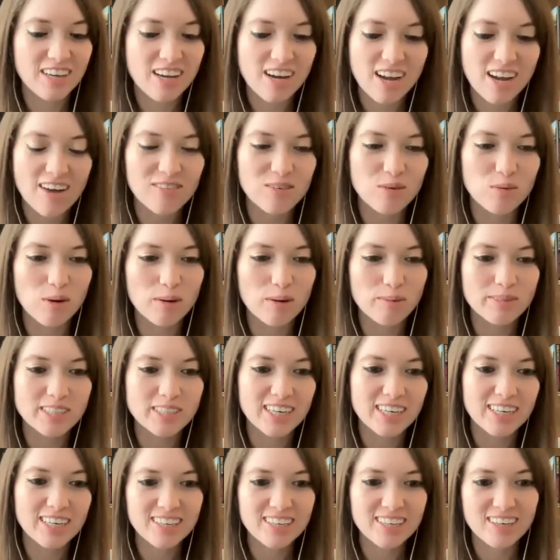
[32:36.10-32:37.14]
Yeah, I have a
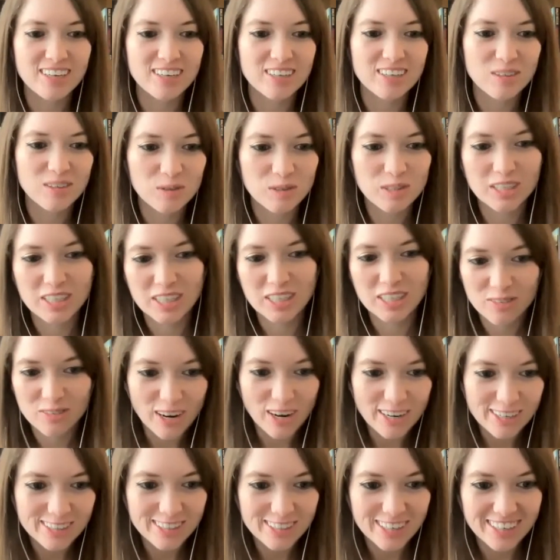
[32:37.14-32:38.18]
website,
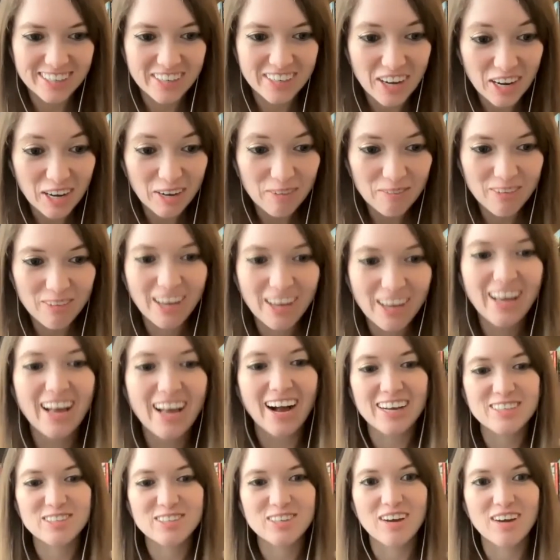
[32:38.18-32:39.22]
quotidianwriter.com.
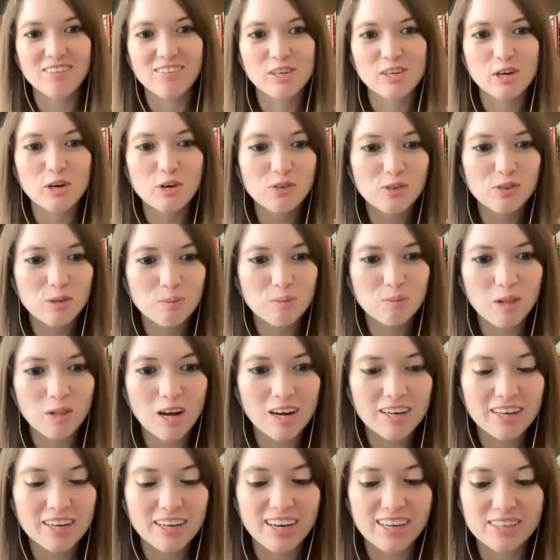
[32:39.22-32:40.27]
I also have a Ko-fi
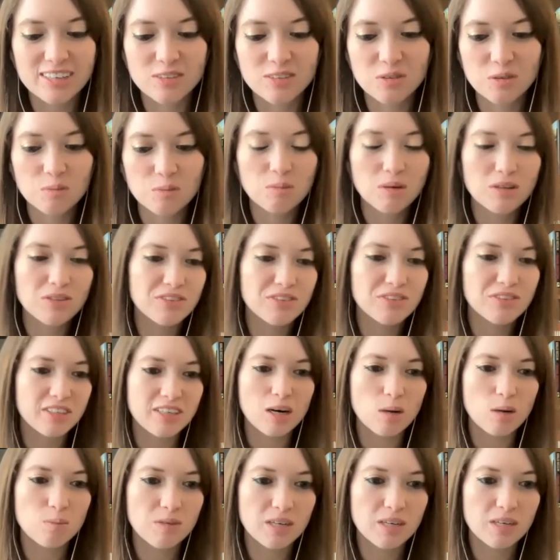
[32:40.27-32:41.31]
blog. I do monthly
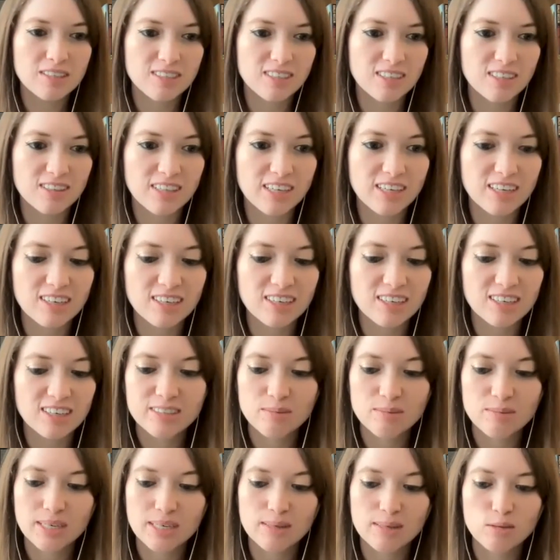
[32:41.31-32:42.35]
updates on there and
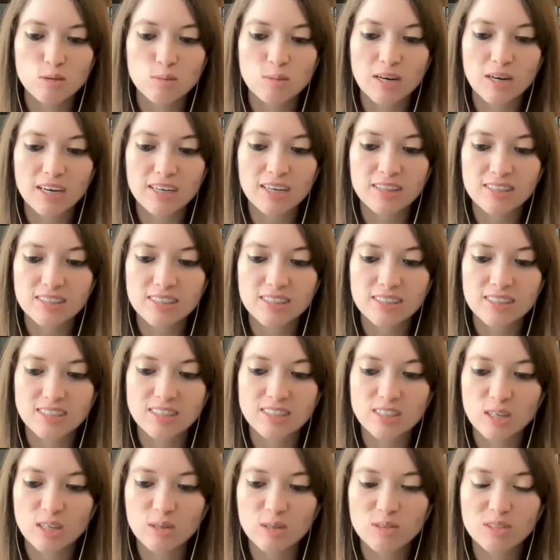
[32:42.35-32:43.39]
sometimes behind the scenes
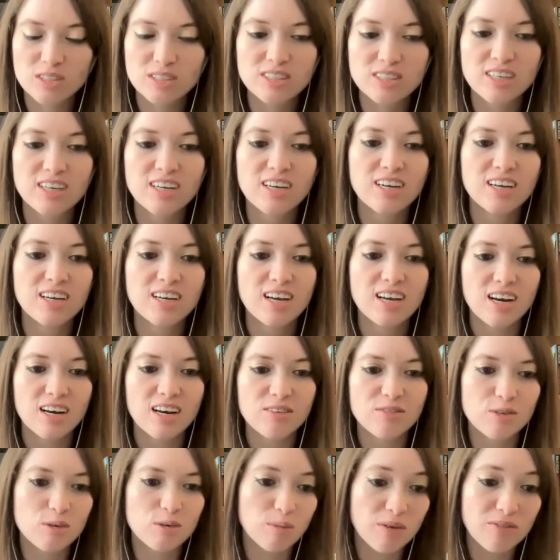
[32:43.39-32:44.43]
notes
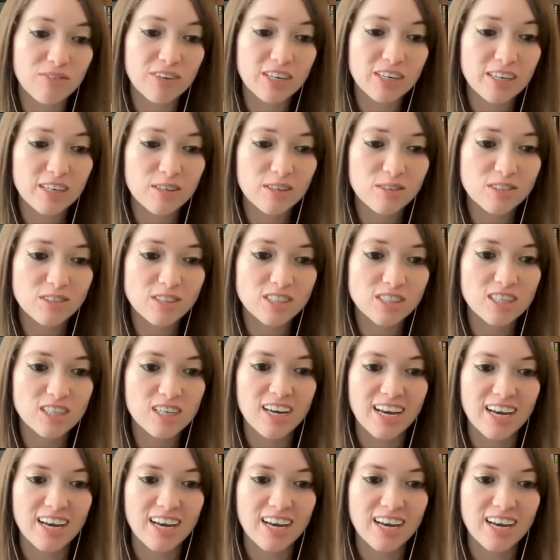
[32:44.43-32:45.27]
for my videos.